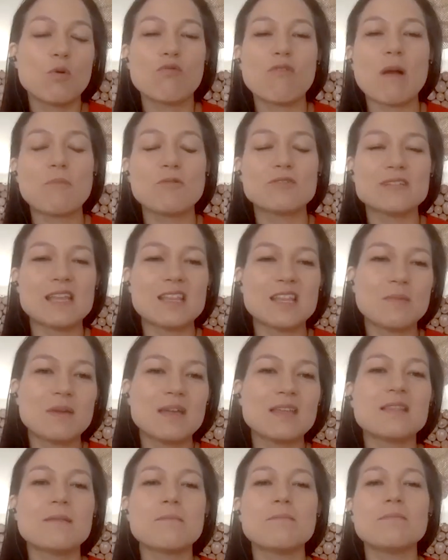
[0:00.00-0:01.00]
who will represent them
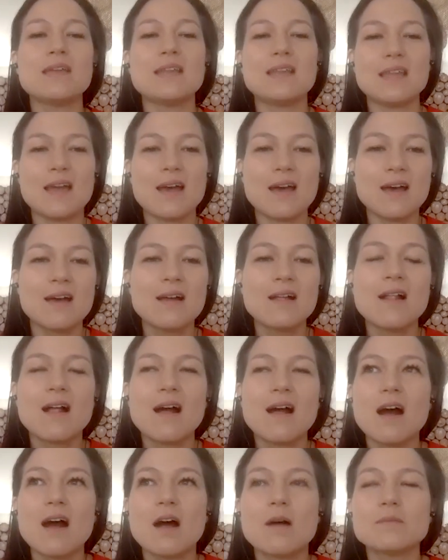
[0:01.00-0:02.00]
in the media.
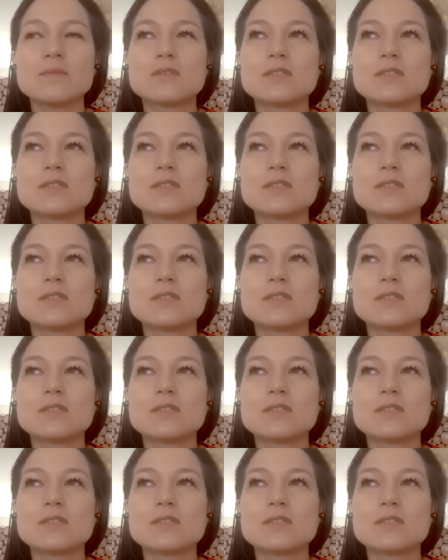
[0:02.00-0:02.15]
Um,